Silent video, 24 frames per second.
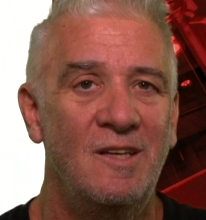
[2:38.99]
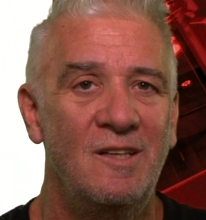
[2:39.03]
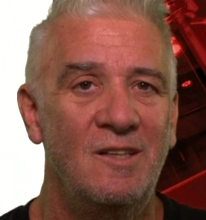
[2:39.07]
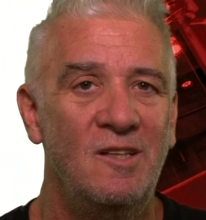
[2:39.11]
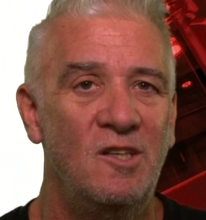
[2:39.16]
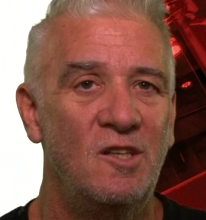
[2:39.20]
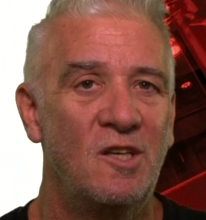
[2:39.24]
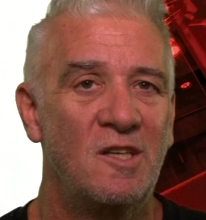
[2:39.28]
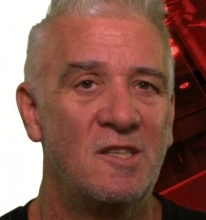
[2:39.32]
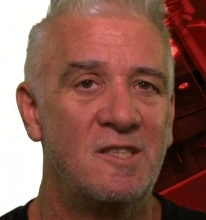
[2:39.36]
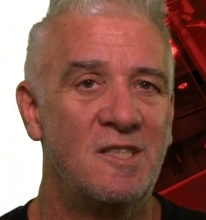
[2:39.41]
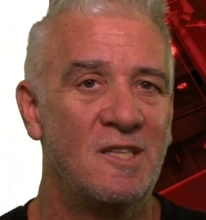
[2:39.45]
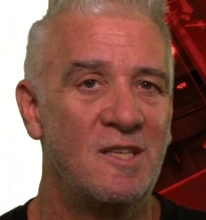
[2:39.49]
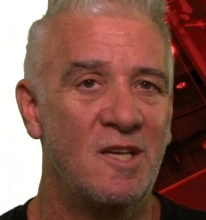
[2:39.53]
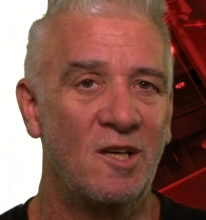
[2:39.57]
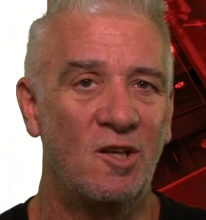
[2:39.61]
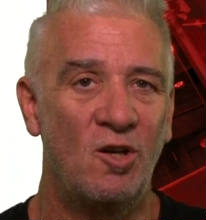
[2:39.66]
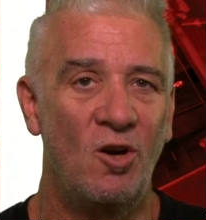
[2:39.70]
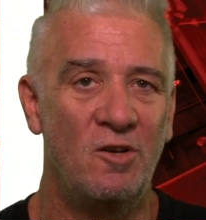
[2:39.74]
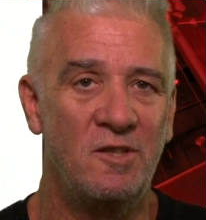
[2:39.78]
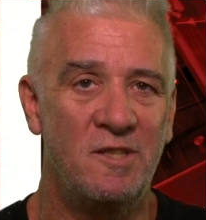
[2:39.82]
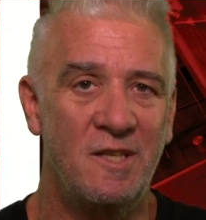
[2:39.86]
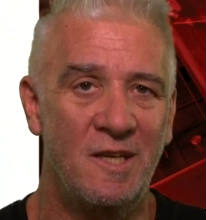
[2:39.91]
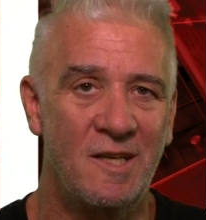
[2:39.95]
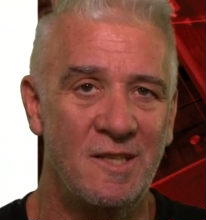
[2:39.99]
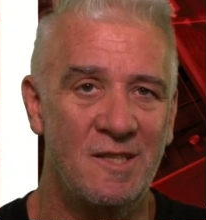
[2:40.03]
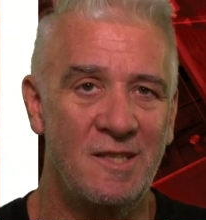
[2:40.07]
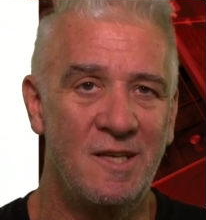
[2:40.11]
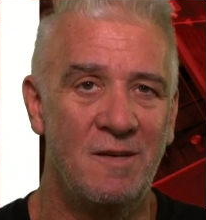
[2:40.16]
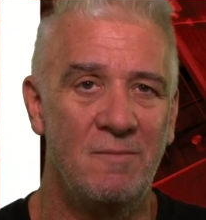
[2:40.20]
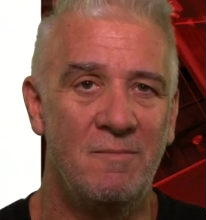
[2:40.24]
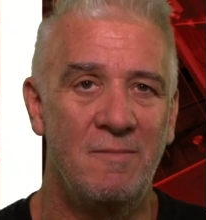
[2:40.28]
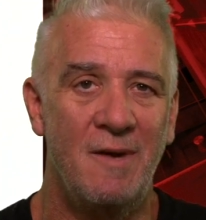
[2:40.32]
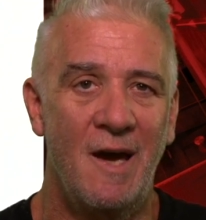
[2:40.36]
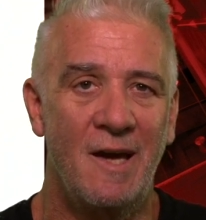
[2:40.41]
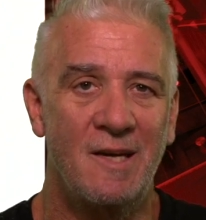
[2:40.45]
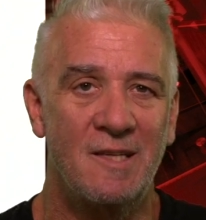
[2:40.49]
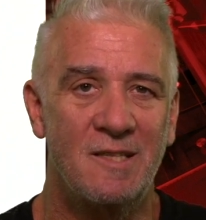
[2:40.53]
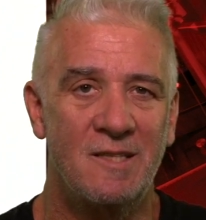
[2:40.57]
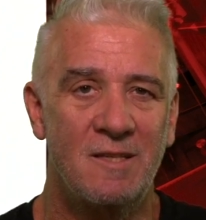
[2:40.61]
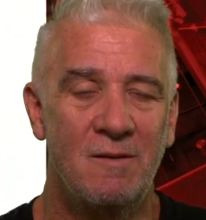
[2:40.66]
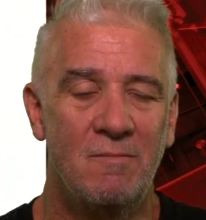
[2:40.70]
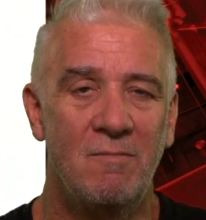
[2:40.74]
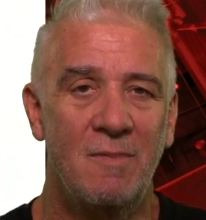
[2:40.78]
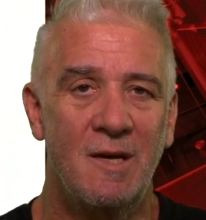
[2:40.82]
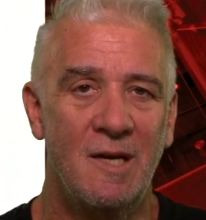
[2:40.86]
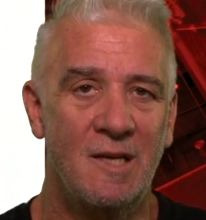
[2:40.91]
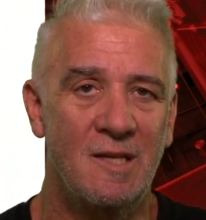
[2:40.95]
You can see the context there makes
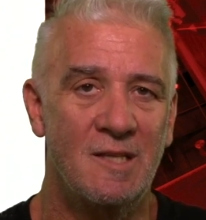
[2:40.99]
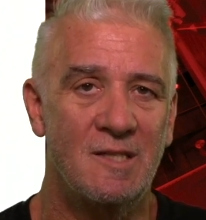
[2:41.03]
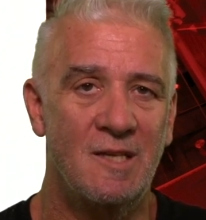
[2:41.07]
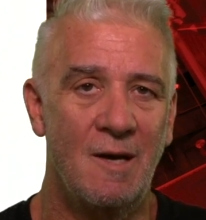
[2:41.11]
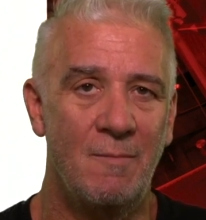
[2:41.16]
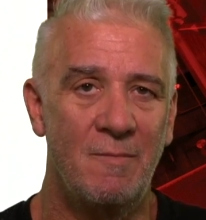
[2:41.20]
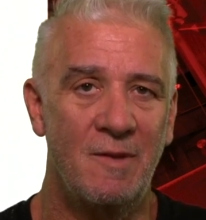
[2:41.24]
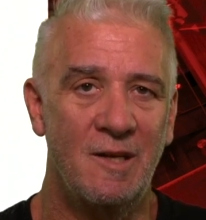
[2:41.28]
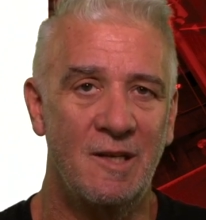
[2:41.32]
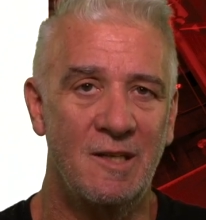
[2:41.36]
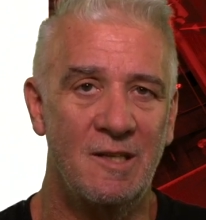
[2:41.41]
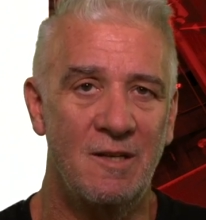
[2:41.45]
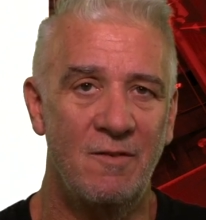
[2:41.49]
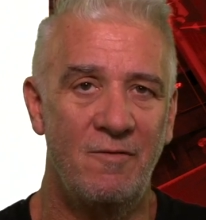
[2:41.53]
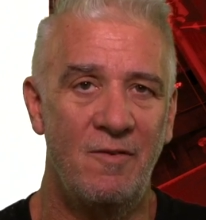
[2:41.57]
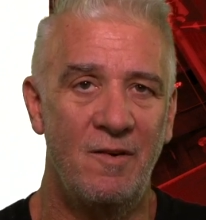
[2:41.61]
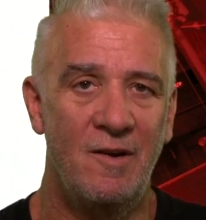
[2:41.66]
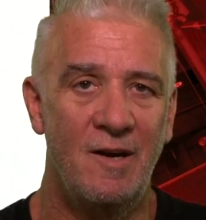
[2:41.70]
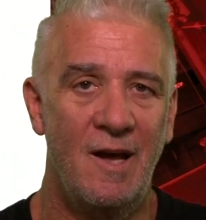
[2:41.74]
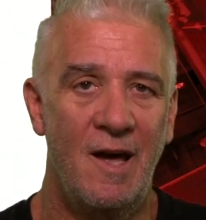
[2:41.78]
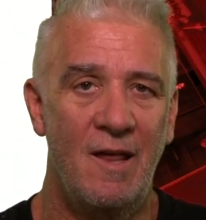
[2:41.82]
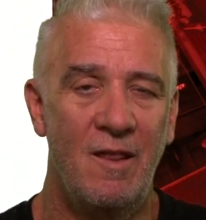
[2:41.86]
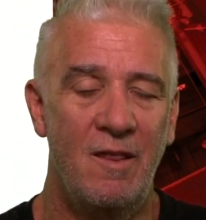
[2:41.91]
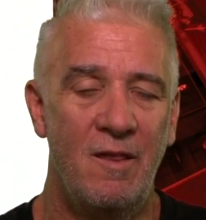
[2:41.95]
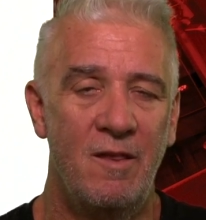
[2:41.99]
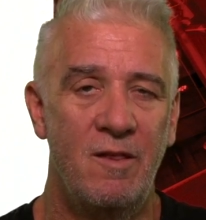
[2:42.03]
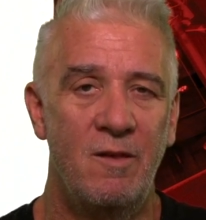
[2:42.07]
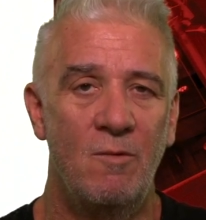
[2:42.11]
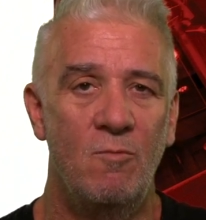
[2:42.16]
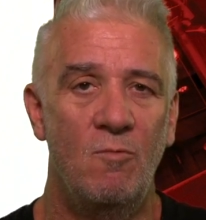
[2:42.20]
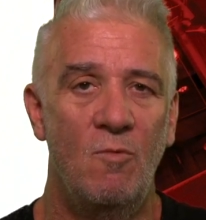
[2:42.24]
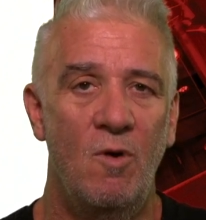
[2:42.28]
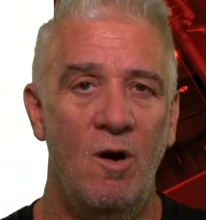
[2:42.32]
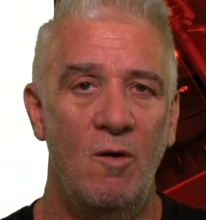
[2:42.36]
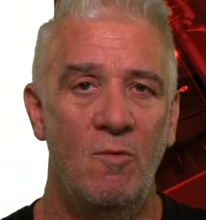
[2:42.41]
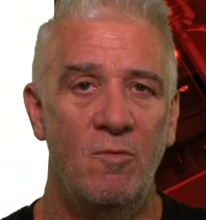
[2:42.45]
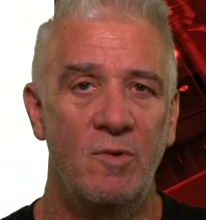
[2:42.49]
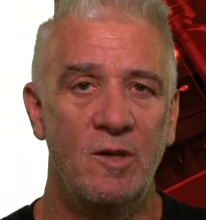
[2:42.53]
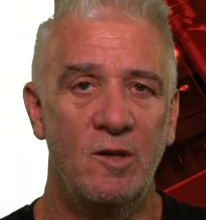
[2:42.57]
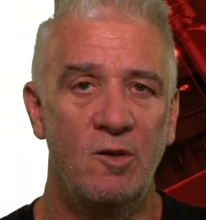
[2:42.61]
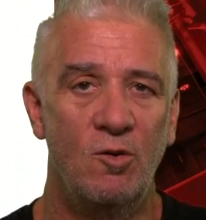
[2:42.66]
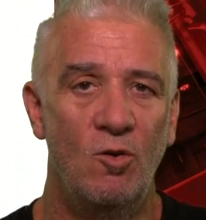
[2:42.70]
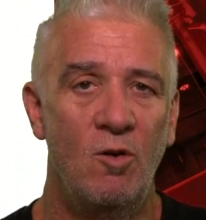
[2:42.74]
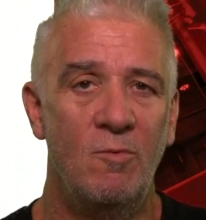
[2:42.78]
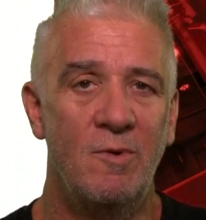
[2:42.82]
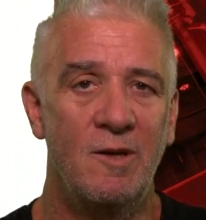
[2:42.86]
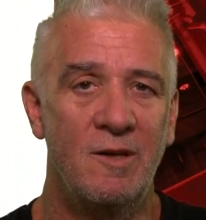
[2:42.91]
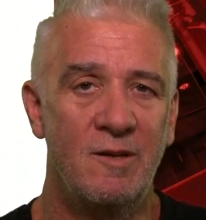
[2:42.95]
them mean something different other than what we
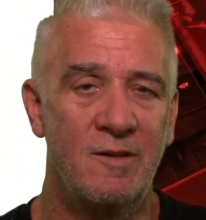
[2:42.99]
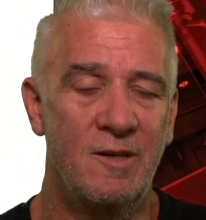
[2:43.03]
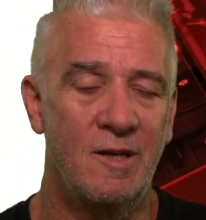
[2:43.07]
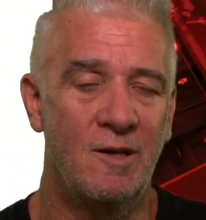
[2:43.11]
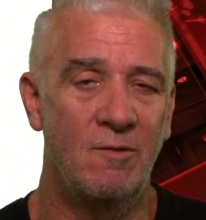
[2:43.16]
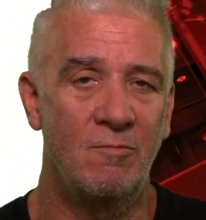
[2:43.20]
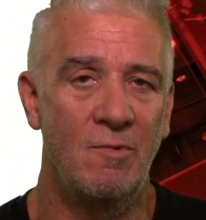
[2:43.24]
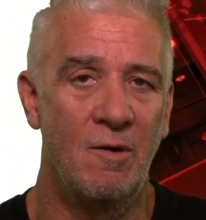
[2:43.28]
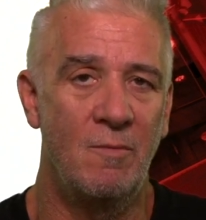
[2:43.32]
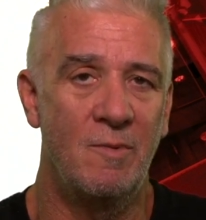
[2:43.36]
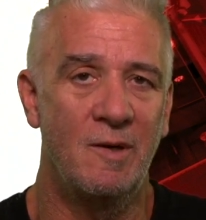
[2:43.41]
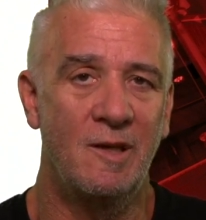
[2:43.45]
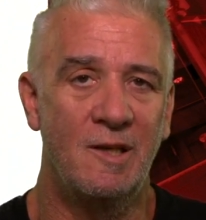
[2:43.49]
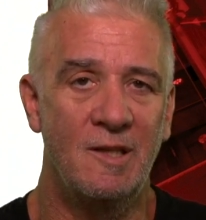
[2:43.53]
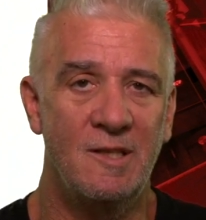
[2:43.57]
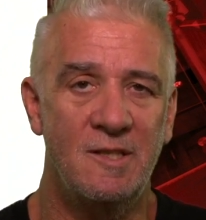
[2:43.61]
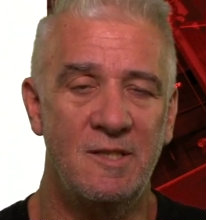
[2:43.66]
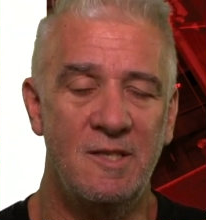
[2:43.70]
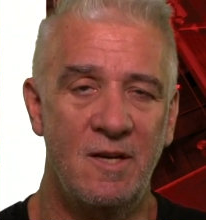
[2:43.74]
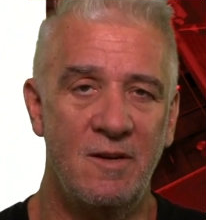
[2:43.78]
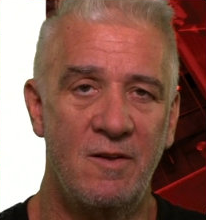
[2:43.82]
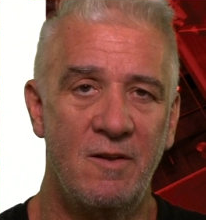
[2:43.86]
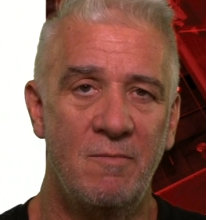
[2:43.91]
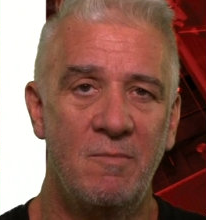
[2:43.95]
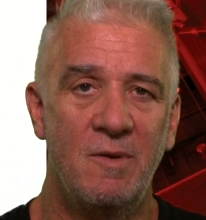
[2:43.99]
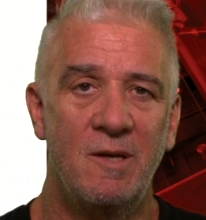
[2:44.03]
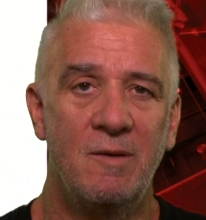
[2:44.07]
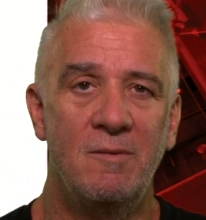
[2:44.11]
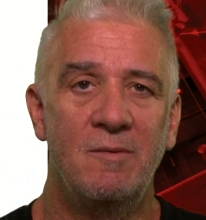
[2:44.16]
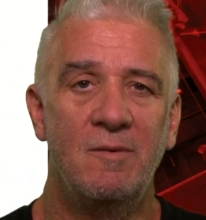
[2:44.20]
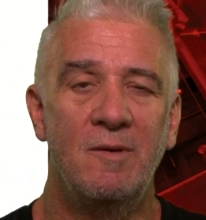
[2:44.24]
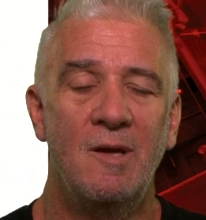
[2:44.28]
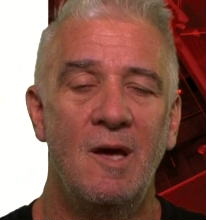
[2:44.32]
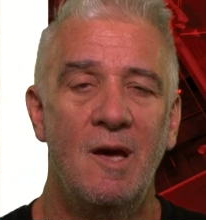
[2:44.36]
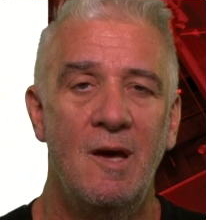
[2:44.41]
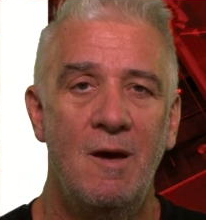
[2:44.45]
normally think when we consider them in